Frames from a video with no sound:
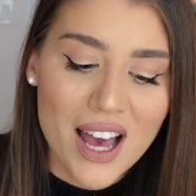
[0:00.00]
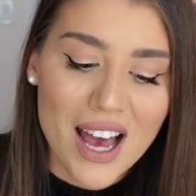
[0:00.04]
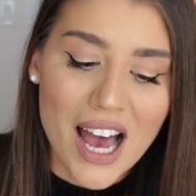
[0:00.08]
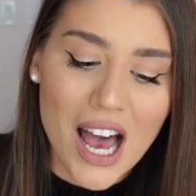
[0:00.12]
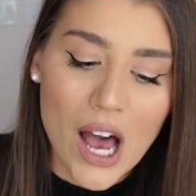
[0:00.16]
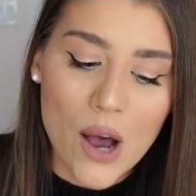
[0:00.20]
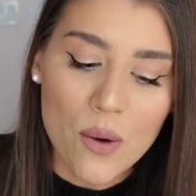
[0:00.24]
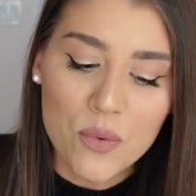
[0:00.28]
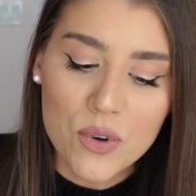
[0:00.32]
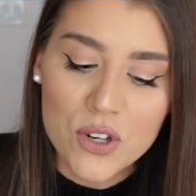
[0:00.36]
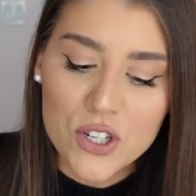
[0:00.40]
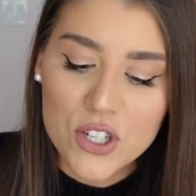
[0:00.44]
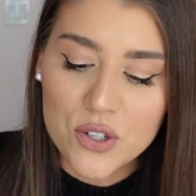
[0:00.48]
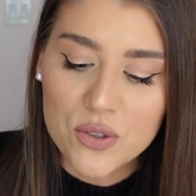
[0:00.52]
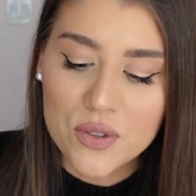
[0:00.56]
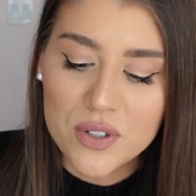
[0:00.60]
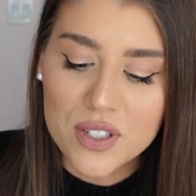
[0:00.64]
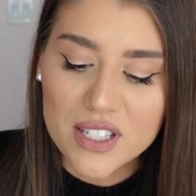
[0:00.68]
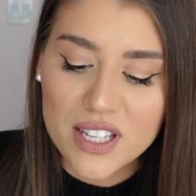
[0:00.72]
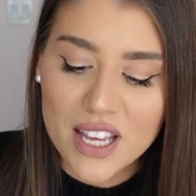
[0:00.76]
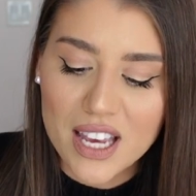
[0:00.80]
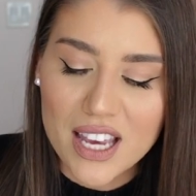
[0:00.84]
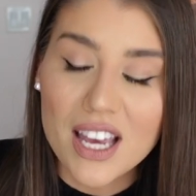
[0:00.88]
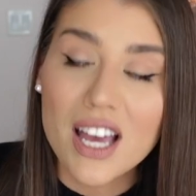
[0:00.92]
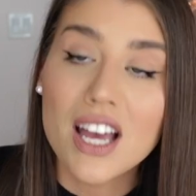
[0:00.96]
How would you
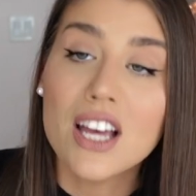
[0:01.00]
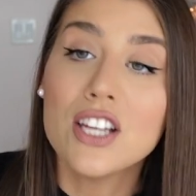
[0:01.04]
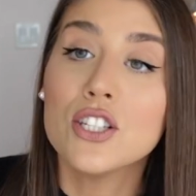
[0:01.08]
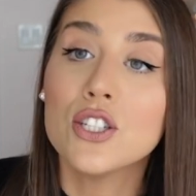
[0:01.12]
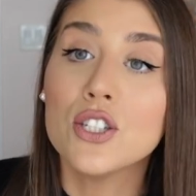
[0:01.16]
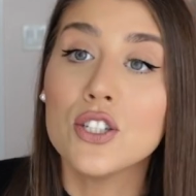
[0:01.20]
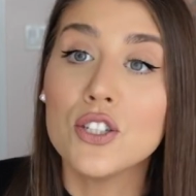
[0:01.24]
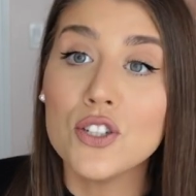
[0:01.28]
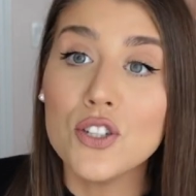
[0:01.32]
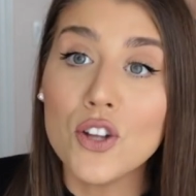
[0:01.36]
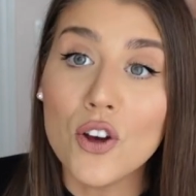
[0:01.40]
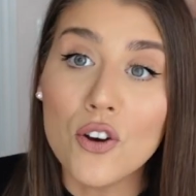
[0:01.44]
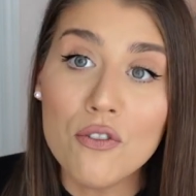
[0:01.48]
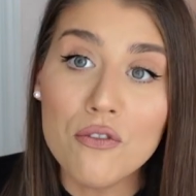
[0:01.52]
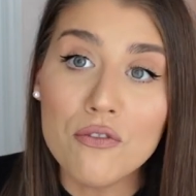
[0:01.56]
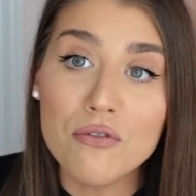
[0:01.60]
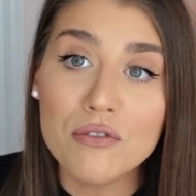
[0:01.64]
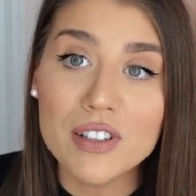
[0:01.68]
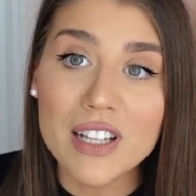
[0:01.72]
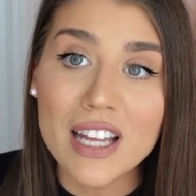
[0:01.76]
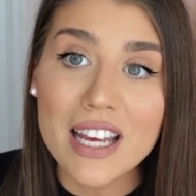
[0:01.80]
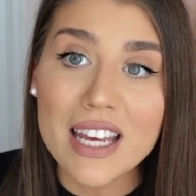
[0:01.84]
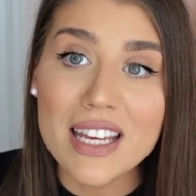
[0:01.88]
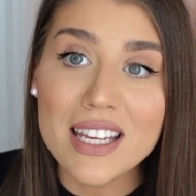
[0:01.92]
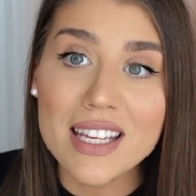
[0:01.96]
say
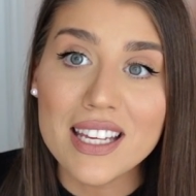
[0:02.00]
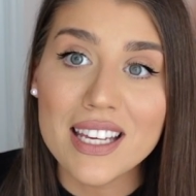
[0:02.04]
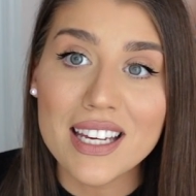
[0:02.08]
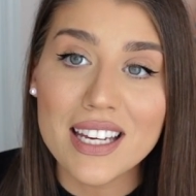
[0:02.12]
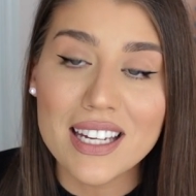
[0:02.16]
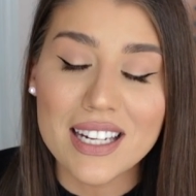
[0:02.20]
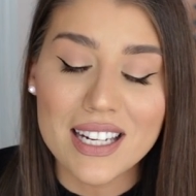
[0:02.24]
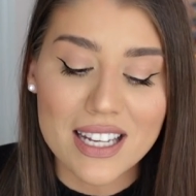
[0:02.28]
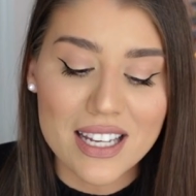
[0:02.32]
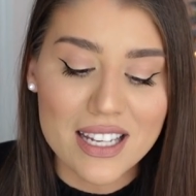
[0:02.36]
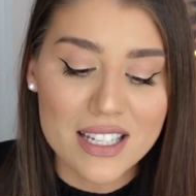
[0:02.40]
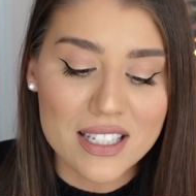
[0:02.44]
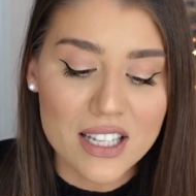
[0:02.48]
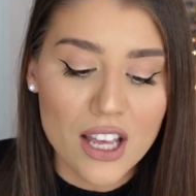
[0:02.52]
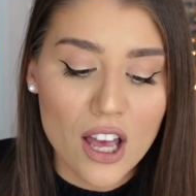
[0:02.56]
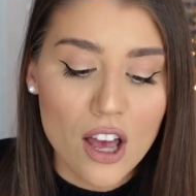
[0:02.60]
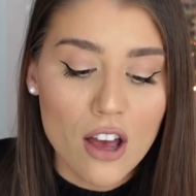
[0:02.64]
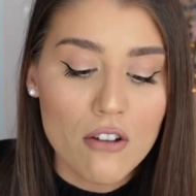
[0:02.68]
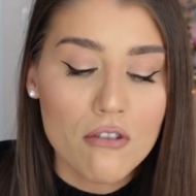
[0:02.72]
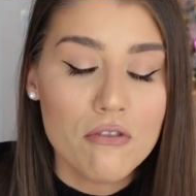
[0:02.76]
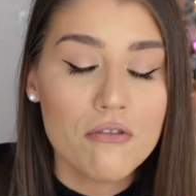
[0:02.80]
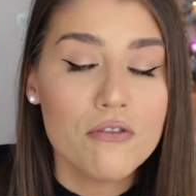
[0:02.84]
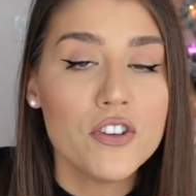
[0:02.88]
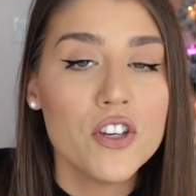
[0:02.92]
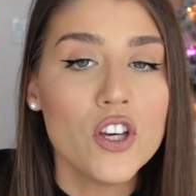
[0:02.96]
snowflake? It is
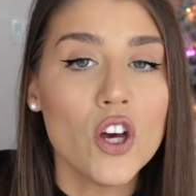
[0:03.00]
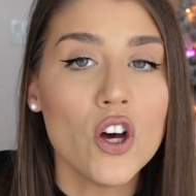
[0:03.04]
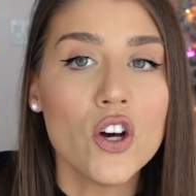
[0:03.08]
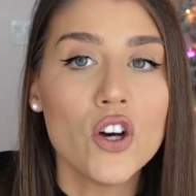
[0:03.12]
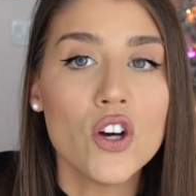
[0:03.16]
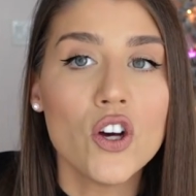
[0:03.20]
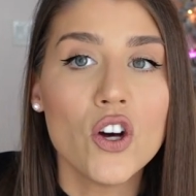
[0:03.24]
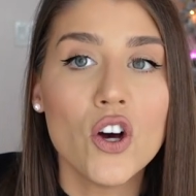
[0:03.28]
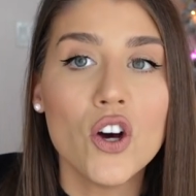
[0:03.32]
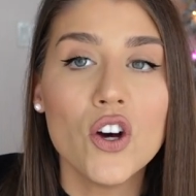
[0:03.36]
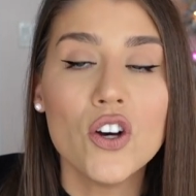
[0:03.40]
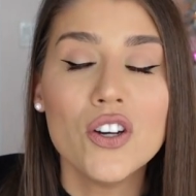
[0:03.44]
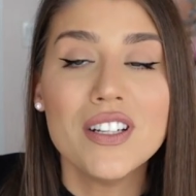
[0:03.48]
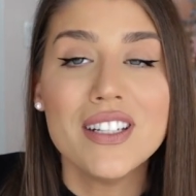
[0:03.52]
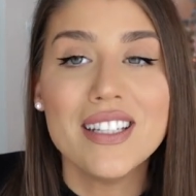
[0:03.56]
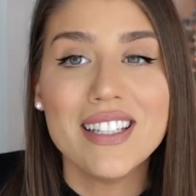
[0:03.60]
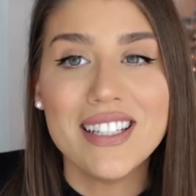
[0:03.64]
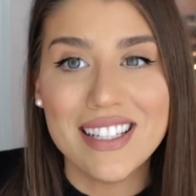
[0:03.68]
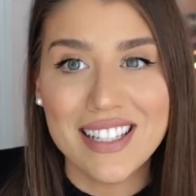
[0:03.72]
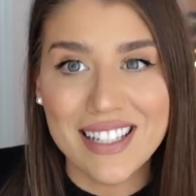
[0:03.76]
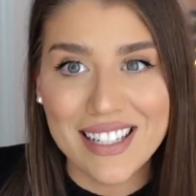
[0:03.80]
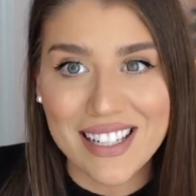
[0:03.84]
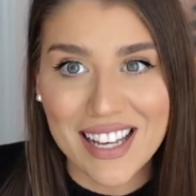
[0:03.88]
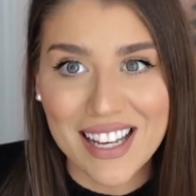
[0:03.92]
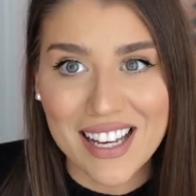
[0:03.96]
fiocco
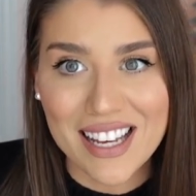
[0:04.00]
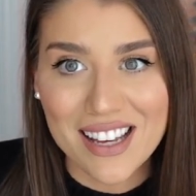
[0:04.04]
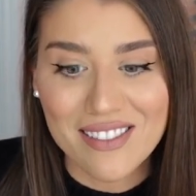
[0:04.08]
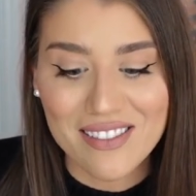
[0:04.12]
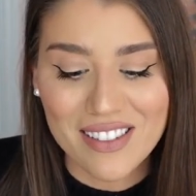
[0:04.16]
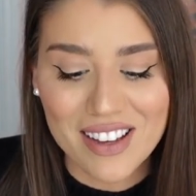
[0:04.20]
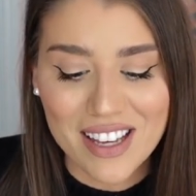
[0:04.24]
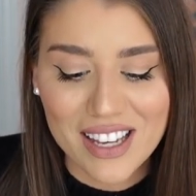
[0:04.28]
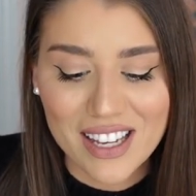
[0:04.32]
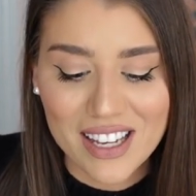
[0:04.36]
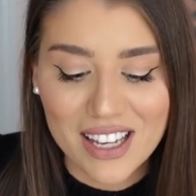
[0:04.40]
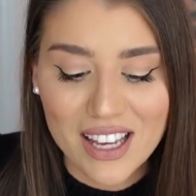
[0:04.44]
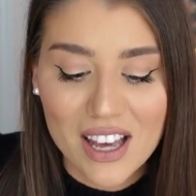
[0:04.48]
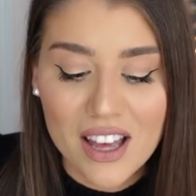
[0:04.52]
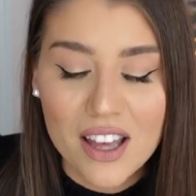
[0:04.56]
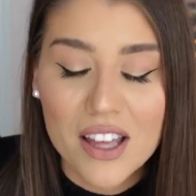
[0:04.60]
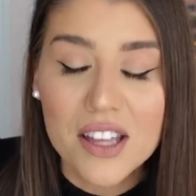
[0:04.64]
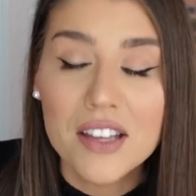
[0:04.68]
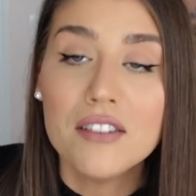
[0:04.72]
di neve.